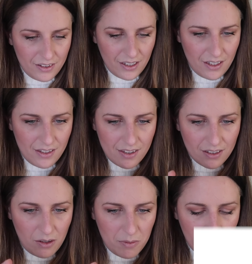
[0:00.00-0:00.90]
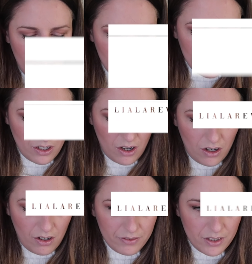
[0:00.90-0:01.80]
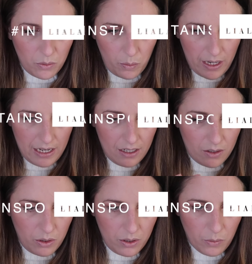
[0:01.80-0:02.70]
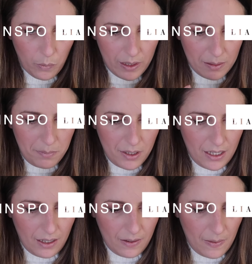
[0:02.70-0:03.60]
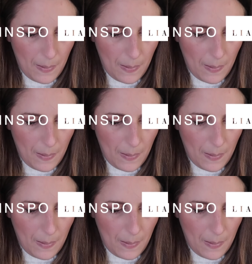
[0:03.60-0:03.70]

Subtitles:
The Instagram account of the week will be